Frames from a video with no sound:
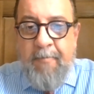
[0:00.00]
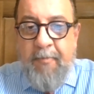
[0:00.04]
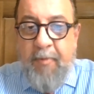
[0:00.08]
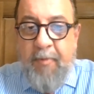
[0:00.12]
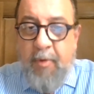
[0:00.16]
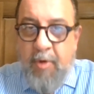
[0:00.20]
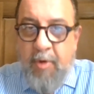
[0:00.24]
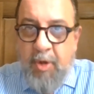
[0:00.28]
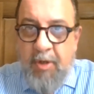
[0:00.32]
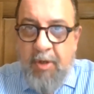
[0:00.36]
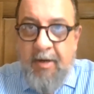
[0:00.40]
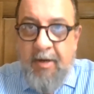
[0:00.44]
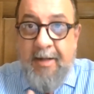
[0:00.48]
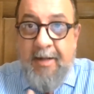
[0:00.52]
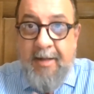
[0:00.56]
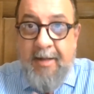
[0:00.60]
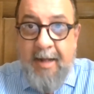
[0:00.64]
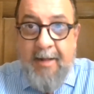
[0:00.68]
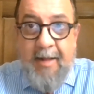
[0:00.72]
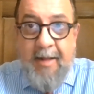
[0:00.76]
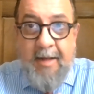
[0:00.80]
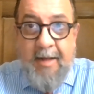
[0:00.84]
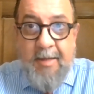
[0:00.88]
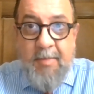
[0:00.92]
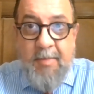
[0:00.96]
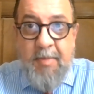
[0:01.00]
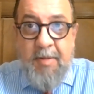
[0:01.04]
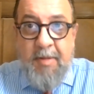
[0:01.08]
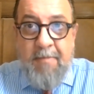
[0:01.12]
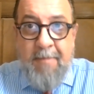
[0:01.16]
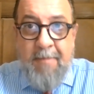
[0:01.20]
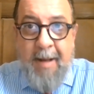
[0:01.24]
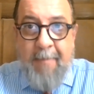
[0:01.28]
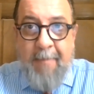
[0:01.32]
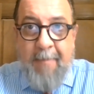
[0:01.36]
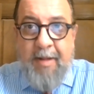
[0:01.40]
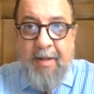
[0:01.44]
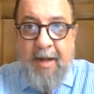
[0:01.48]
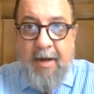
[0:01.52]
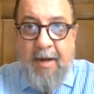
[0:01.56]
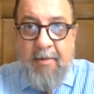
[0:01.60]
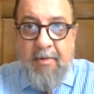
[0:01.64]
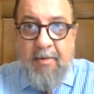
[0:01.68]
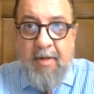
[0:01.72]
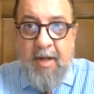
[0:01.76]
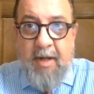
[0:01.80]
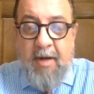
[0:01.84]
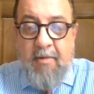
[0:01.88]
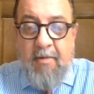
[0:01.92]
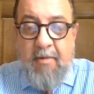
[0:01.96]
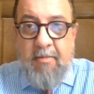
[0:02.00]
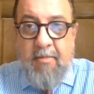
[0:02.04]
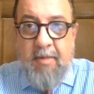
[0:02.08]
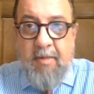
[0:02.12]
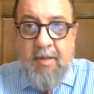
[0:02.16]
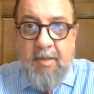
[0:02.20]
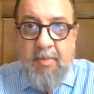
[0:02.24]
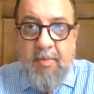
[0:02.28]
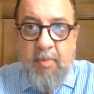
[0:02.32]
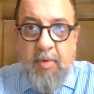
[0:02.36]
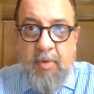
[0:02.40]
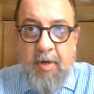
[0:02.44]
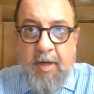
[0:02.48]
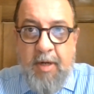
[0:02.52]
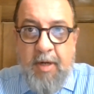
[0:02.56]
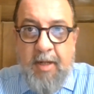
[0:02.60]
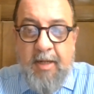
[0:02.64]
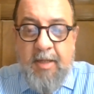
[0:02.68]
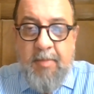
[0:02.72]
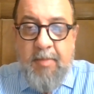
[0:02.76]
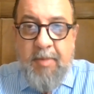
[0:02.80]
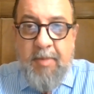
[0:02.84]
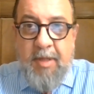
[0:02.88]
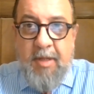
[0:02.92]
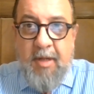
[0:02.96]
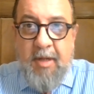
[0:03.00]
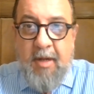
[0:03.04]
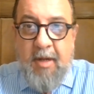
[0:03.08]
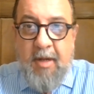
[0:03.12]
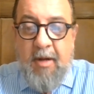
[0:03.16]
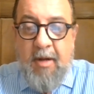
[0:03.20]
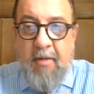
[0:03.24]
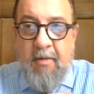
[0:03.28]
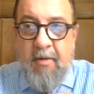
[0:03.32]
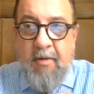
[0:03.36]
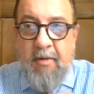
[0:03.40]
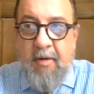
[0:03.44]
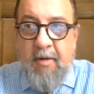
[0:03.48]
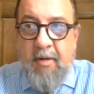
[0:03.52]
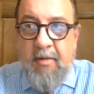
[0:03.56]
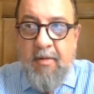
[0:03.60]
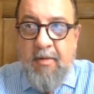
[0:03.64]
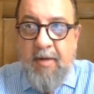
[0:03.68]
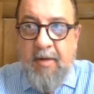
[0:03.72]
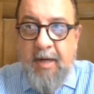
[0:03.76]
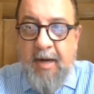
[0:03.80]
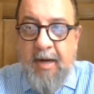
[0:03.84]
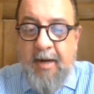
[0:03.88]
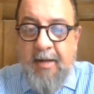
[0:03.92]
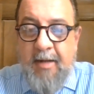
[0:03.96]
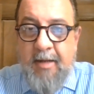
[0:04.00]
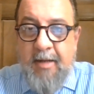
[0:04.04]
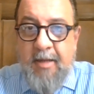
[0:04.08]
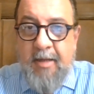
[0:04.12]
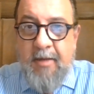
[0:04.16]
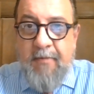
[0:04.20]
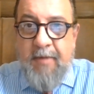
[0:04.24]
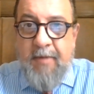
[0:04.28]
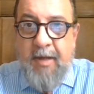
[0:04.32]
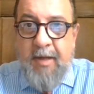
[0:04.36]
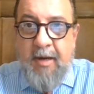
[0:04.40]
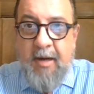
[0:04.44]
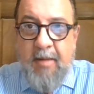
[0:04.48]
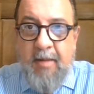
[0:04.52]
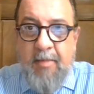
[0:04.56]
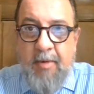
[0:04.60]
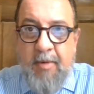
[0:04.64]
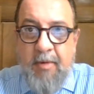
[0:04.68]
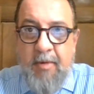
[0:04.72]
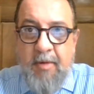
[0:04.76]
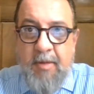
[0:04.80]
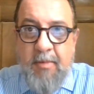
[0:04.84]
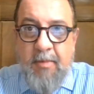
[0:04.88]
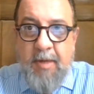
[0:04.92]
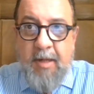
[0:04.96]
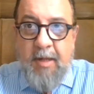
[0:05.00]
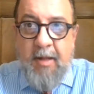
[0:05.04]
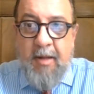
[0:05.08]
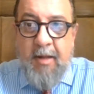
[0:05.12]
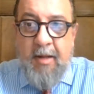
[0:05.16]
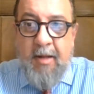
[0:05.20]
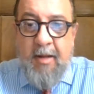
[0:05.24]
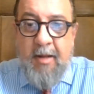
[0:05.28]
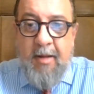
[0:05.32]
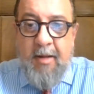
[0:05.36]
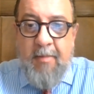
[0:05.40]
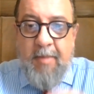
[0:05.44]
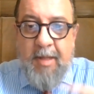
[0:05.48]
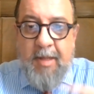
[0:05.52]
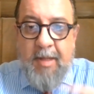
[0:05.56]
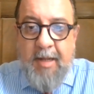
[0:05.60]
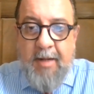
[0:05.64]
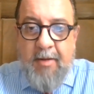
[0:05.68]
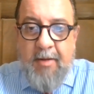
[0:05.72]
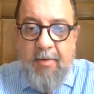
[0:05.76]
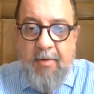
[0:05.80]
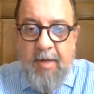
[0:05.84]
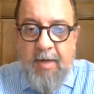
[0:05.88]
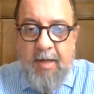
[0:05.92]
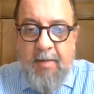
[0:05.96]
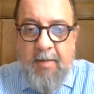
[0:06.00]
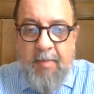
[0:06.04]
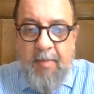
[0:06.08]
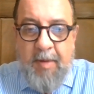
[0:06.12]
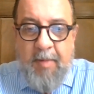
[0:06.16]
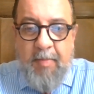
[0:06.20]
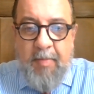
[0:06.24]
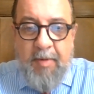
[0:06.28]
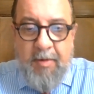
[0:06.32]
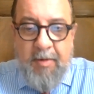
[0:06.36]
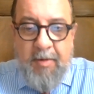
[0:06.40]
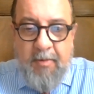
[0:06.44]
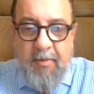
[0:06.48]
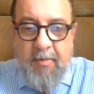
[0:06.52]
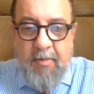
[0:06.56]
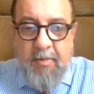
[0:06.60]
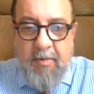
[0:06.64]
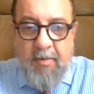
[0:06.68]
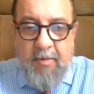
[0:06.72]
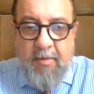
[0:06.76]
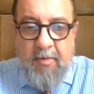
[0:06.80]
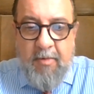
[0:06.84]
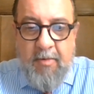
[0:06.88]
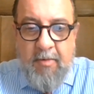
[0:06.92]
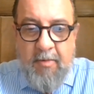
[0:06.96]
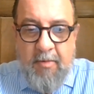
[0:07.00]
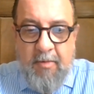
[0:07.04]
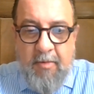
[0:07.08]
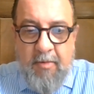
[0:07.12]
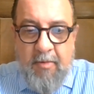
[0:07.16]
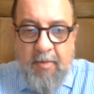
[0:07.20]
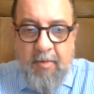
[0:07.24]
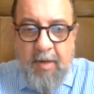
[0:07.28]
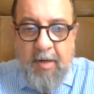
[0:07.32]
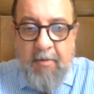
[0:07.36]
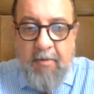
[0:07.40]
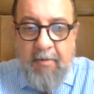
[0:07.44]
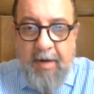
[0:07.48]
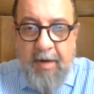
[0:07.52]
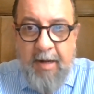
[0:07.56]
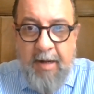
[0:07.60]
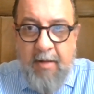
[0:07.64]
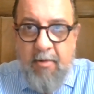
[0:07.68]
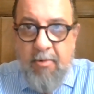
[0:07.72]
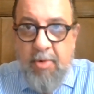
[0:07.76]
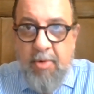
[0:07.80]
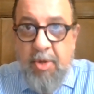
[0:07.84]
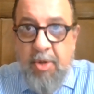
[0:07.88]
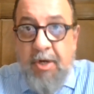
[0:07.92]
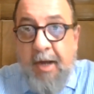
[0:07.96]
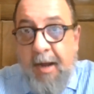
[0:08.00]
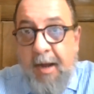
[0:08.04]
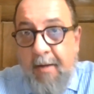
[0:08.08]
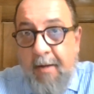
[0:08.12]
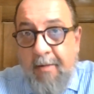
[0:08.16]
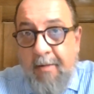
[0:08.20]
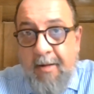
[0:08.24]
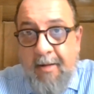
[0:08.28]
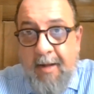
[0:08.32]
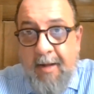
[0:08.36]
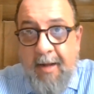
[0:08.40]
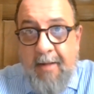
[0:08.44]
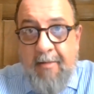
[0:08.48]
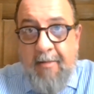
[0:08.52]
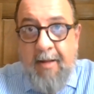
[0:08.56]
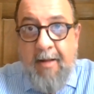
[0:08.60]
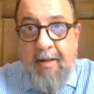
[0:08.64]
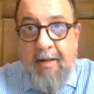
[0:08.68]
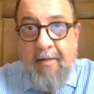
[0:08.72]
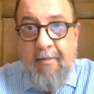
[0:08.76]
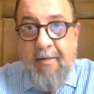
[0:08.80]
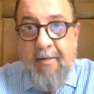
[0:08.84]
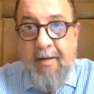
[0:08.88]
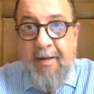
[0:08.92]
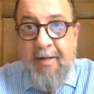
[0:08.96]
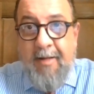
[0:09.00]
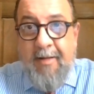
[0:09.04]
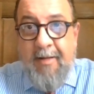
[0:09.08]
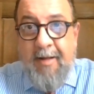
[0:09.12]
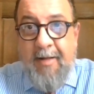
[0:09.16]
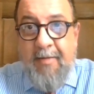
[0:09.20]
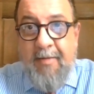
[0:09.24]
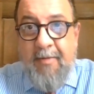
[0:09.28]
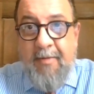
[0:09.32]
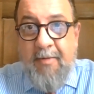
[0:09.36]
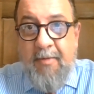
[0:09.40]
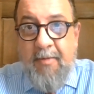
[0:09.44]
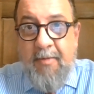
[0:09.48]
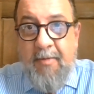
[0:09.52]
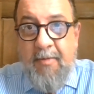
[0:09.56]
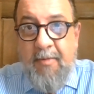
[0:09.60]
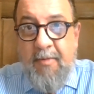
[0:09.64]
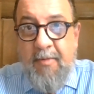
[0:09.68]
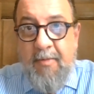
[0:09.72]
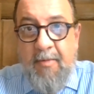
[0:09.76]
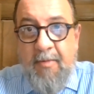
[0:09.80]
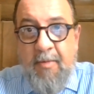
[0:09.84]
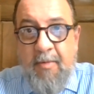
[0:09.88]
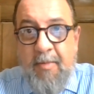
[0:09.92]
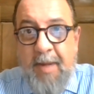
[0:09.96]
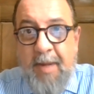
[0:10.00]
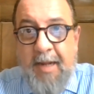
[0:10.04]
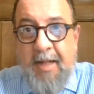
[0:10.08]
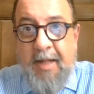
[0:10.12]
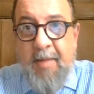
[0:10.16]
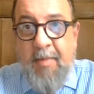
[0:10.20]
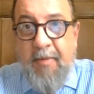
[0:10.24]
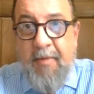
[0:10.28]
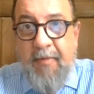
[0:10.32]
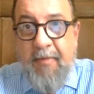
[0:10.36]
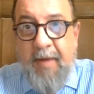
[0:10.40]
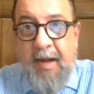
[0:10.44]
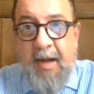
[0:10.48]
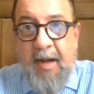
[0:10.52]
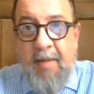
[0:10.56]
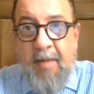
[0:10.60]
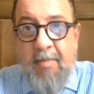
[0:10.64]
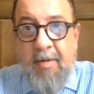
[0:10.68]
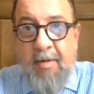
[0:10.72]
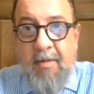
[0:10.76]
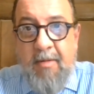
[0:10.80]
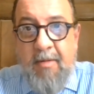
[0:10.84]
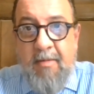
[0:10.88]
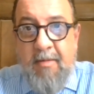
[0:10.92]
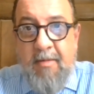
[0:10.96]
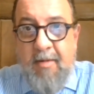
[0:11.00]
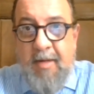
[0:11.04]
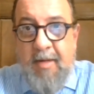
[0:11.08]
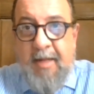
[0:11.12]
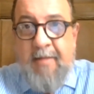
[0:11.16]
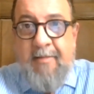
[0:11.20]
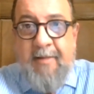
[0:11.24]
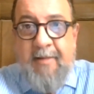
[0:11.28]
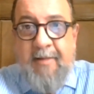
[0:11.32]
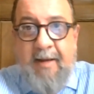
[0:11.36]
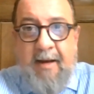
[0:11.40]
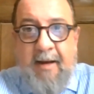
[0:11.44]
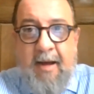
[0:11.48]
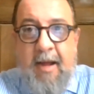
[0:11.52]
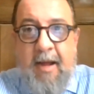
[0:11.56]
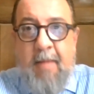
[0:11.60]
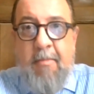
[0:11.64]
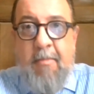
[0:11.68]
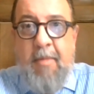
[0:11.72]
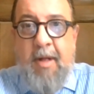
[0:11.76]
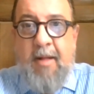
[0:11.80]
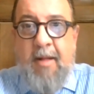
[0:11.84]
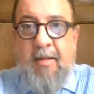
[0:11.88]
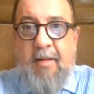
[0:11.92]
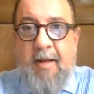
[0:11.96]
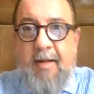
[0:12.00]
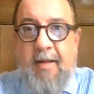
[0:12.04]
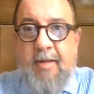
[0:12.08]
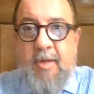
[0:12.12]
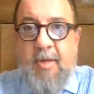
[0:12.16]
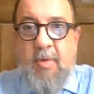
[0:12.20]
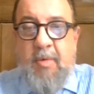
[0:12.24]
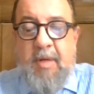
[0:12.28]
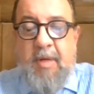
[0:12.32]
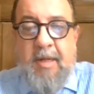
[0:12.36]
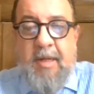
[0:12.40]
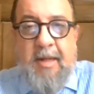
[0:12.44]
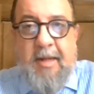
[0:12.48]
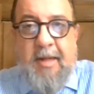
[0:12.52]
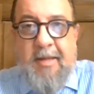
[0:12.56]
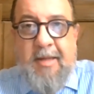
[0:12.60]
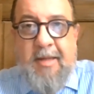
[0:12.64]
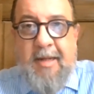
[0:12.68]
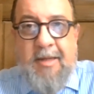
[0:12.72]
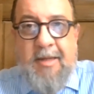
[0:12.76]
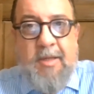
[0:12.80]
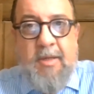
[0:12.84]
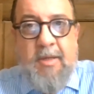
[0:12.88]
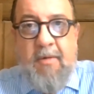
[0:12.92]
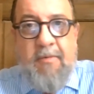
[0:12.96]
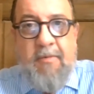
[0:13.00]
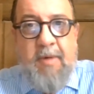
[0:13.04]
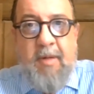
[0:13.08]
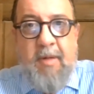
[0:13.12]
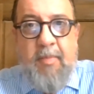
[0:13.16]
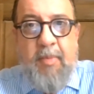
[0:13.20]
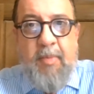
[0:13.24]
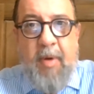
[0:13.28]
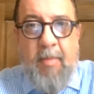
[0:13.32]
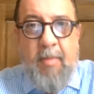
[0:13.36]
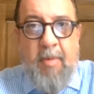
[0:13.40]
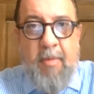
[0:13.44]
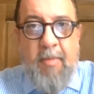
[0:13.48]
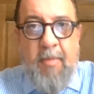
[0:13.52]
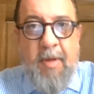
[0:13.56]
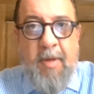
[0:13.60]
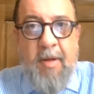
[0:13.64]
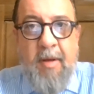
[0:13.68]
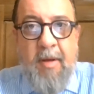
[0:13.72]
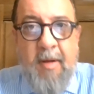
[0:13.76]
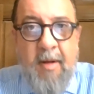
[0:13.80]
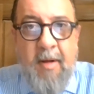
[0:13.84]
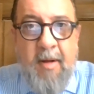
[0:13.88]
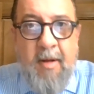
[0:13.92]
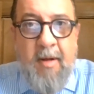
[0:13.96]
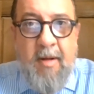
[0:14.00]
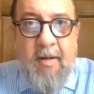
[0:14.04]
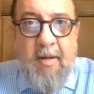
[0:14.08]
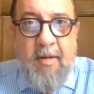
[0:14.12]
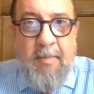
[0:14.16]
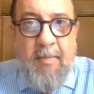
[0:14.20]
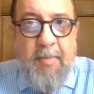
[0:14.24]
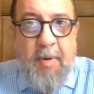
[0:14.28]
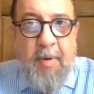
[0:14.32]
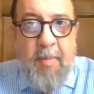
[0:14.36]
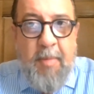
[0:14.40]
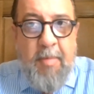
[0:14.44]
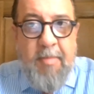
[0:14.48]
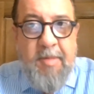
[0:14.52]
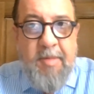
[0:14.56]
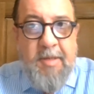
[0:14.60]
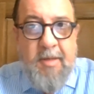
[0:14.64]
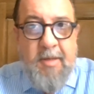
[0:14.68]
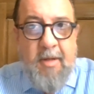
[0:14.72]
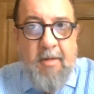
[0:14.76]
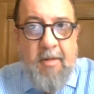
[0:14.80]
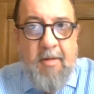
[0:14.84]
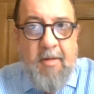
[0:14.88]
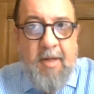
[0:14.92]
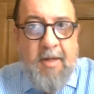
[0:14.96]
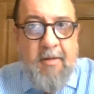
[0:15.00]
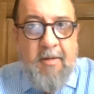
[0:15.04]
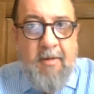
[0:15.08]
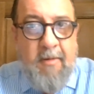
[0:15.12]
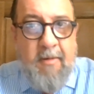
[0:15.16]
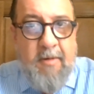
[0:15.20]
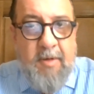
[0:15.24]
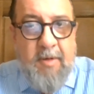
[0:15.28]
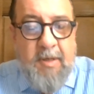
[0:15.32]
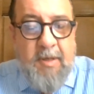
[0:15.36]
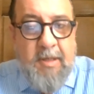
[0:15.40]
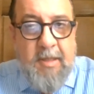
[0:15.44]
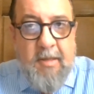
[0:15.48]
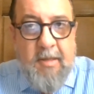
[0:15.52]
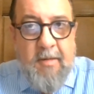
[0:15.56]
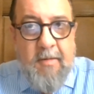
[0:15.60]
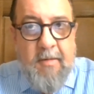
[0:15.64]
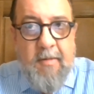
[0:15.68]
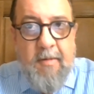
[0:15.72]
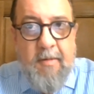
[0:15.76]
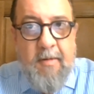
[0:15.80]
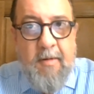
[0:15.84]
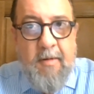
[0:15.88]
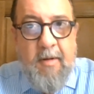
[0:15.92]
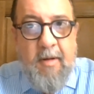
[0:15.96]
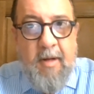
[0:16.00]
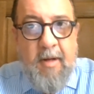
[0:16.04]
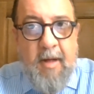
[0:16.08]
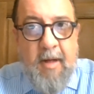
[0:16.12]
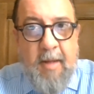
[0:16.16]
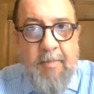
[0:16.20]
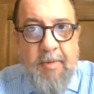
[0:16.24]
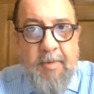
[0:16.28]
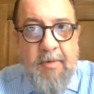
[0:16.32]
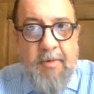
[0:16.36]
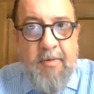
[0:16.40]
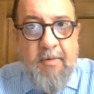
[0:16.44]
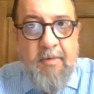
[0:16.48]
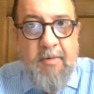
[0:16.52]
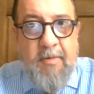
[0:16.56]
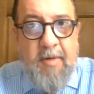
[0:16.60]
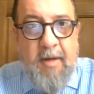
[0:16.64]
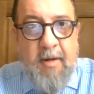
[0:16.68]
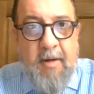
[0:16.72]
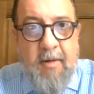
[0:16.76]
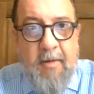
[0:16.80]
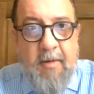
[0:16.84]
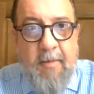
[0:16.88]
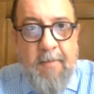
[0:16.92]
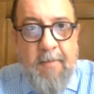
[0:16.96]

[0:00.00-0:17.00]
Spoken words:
Fortunately, that has been mapped out now. It's work that's been done under guidance of the IMO as well. But then you need people to agree to share the data and to make them available in time and so on. That's the real problem. The problem is not technology. Absolutely not.